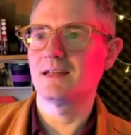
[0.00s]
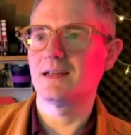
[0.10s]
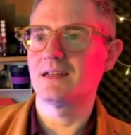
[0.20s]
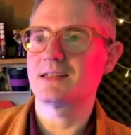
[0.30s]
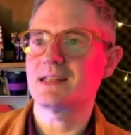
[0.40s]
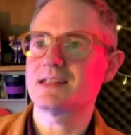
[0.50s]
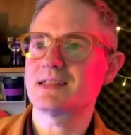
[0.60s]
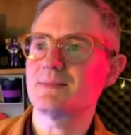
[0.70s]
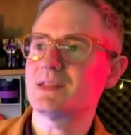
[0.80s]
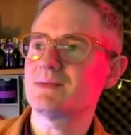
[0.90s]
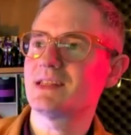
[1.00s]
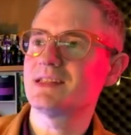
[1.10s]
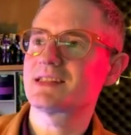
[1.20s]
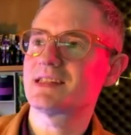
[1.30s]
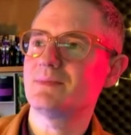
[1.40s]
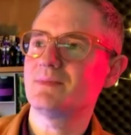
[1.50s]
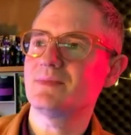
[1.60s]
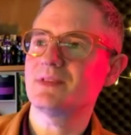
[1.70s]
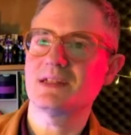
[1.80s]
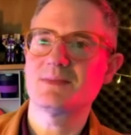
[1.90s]
It's sometimes
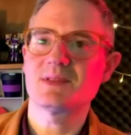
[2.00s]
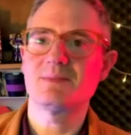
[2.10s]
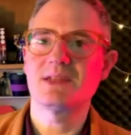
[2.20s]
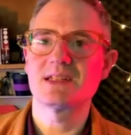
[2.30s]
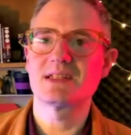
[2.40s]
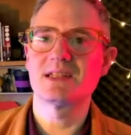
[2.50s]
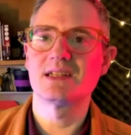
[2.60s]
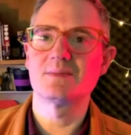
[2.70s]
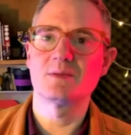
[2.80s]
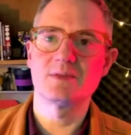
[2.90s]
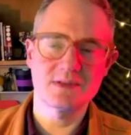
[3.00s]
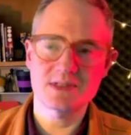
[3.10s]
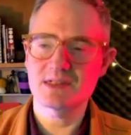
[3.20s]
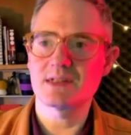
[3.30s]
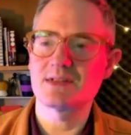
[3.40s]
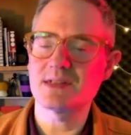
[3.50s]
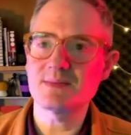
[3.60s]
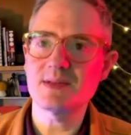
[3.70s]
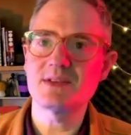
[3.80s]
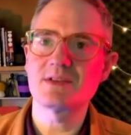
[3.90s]
it picks it up, but
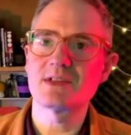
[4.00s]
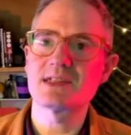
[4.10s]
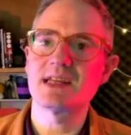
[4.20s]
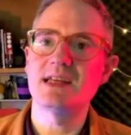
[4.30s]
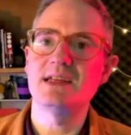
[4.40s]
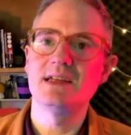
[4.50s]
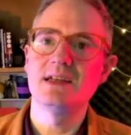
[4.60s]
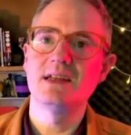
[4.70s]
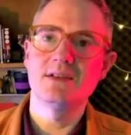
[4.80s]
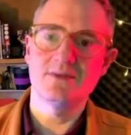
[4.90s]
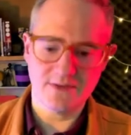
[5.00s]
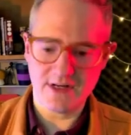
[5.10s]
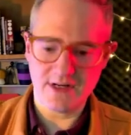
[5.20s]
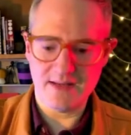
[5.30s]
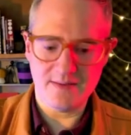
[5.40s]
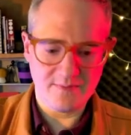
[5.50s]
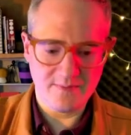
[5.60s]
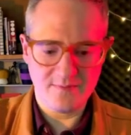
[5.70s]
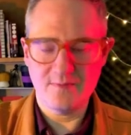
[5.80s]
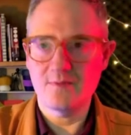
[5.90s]
sometimes you've got to say frame
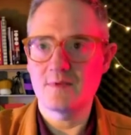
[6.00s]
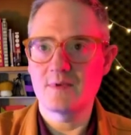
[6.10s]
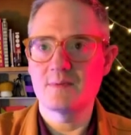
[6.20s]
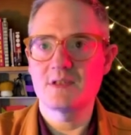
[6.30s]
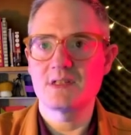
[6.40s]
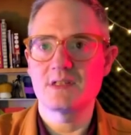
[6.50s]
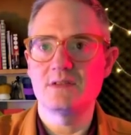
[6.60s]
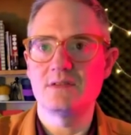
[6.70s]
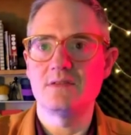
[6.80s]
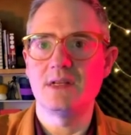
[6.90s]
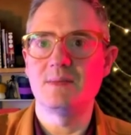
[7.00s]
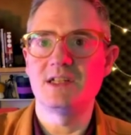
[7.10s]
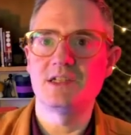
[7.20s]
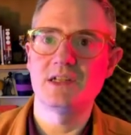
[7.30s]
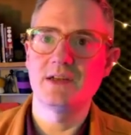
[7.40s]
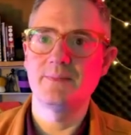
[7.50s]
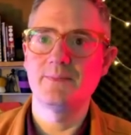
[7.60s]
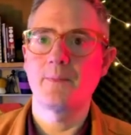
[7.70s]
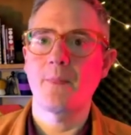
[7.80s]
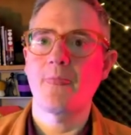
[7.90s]
to image,
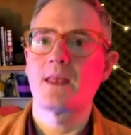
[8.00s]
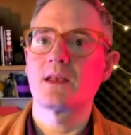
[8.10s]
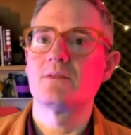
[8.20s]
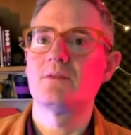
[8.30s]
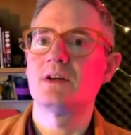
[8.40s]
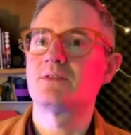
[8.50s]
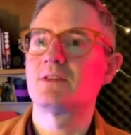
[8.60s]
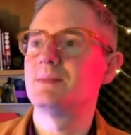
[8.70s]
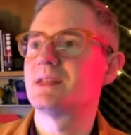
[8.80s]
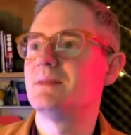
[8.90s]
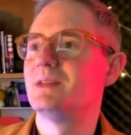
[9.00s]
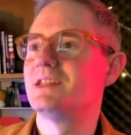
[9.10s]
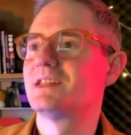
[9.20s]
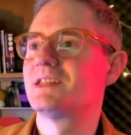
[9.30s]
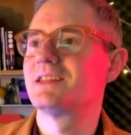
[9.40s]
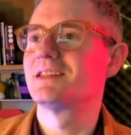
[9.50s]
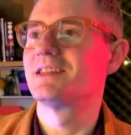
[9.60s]
convert frame to image.